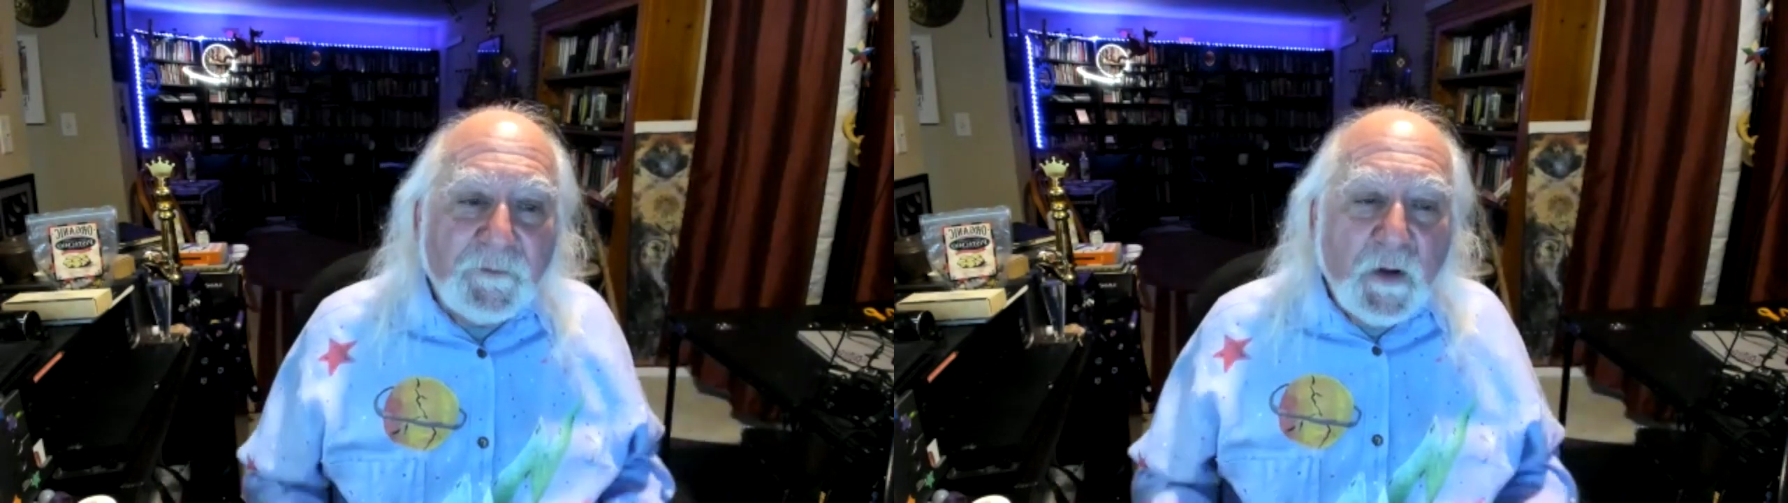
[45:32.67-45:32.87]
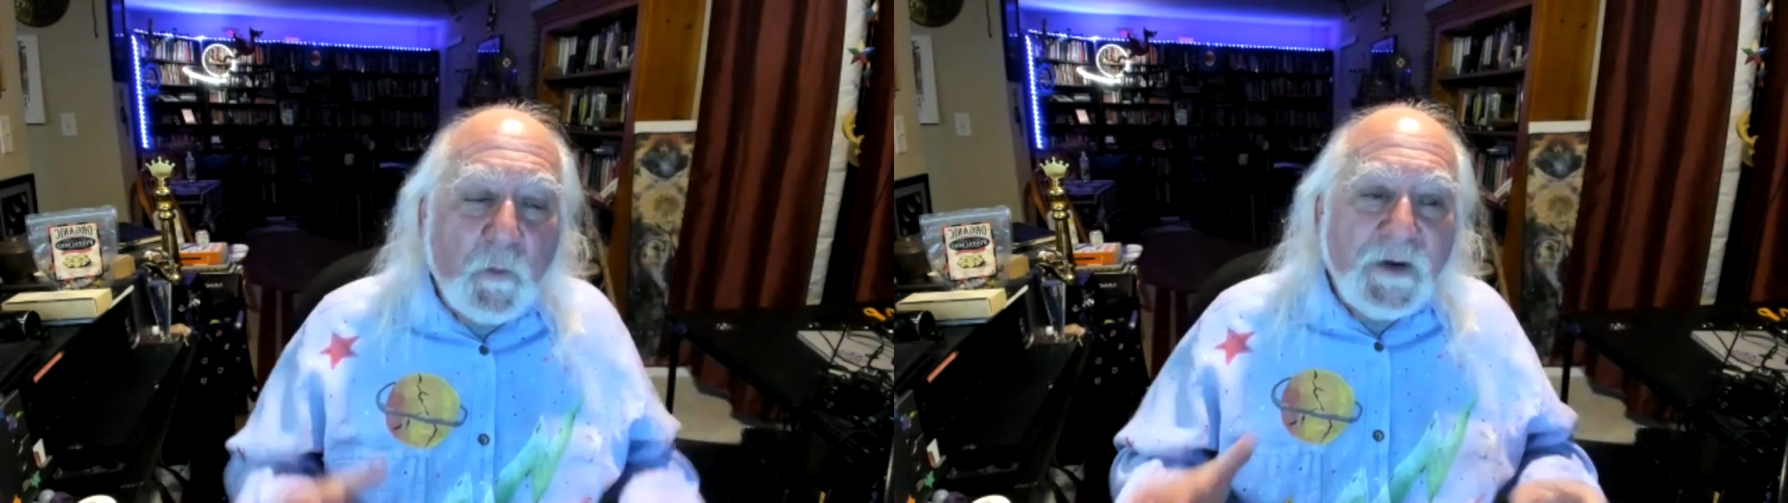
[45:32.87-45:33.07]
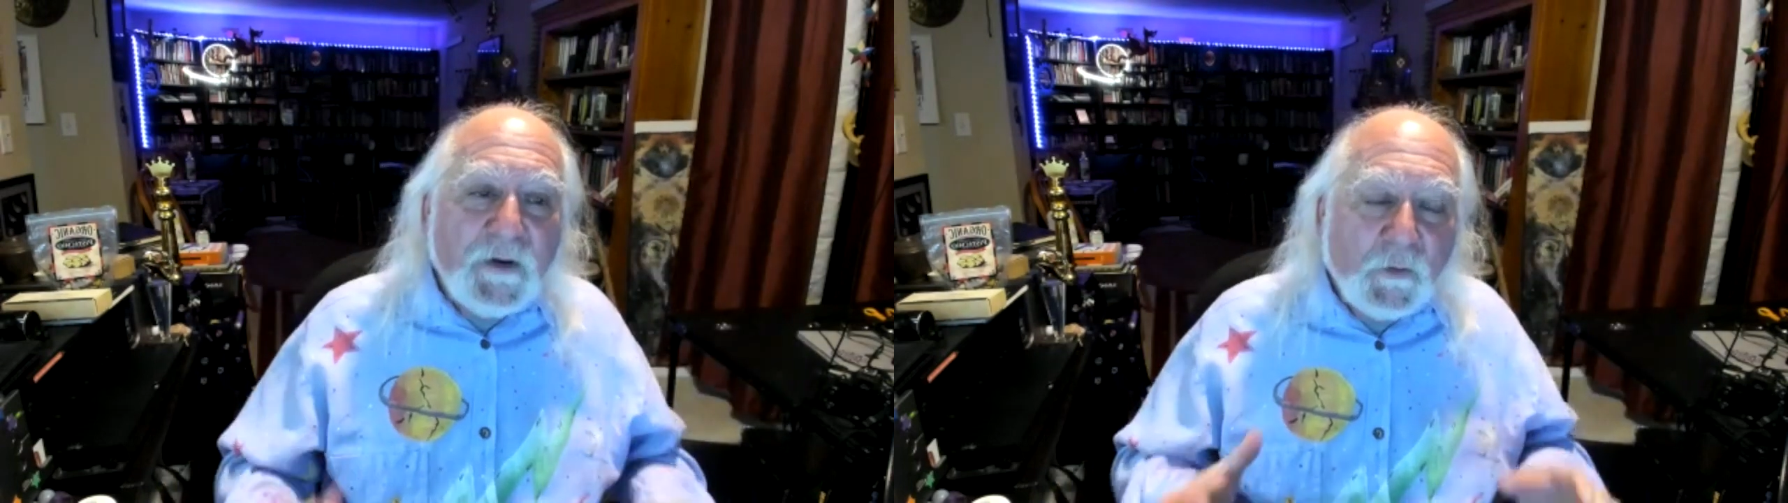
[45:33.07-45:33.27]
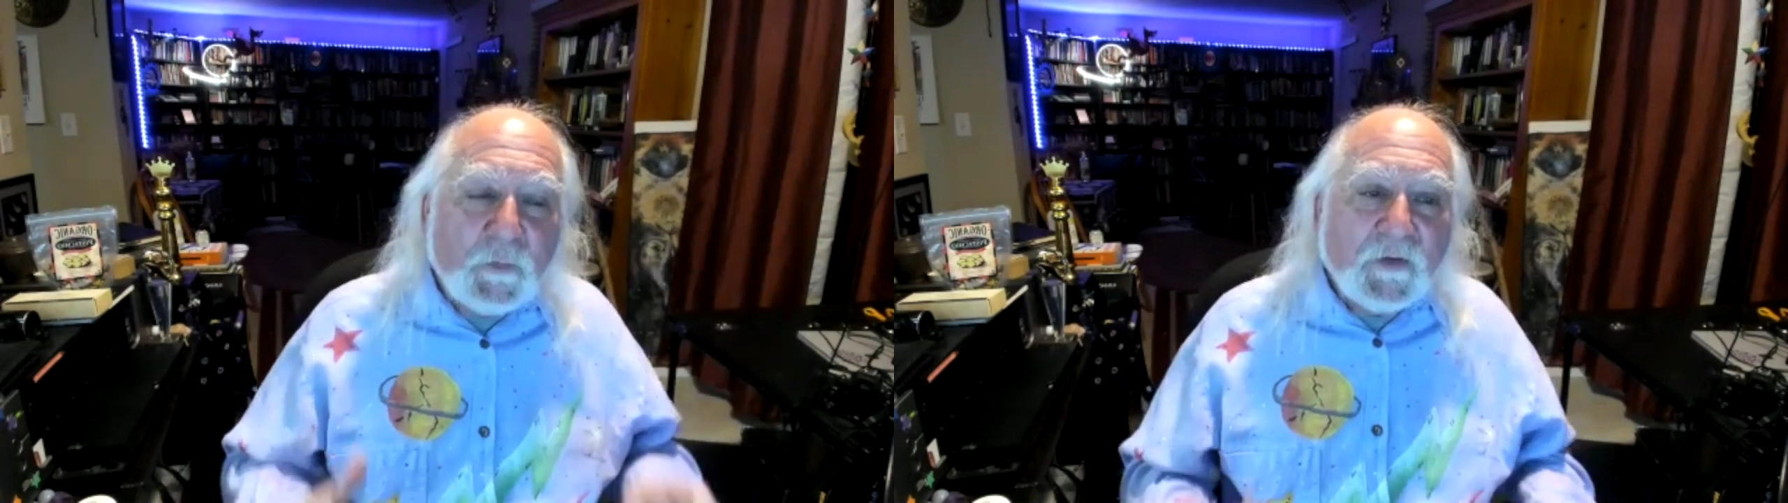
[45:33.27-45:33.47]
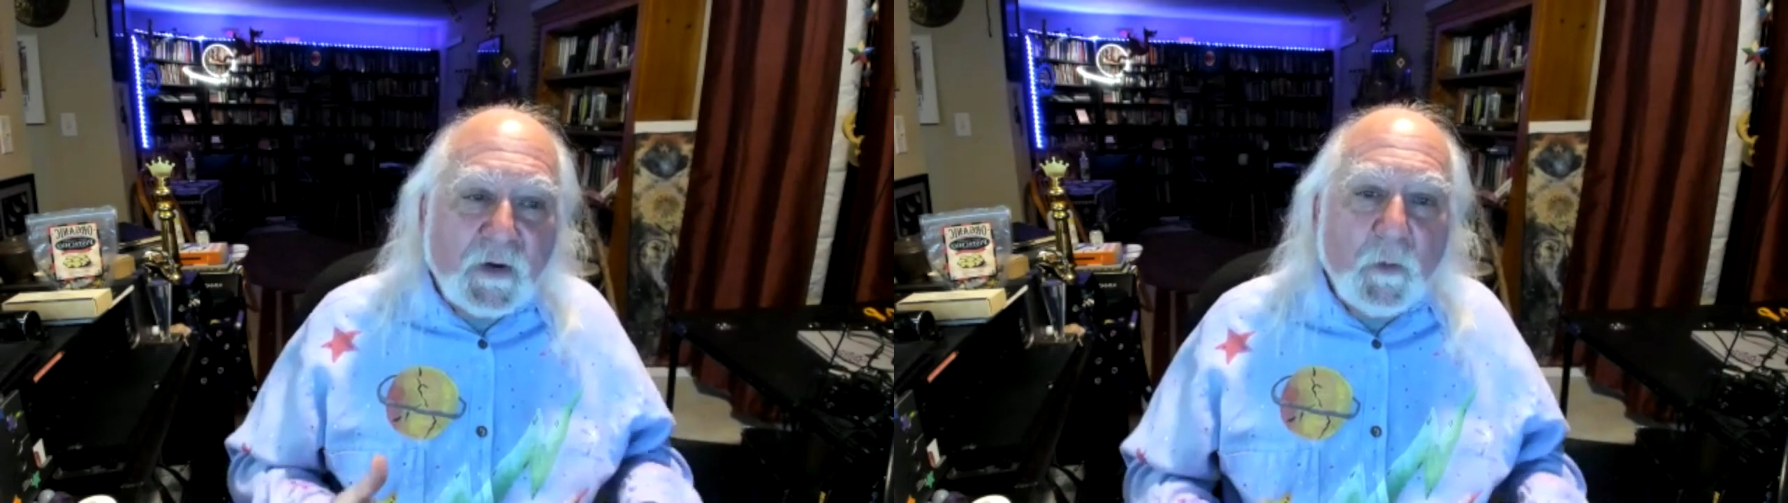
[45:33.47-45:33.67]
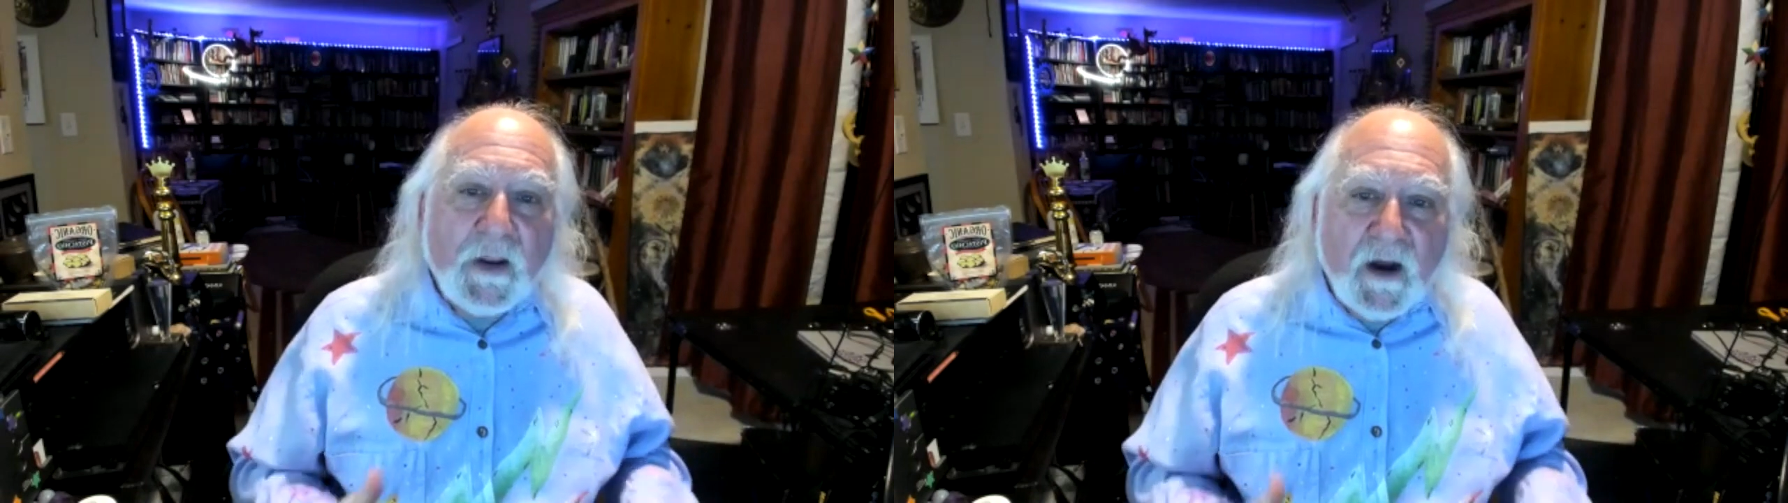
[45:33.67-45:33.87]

No one knows what's going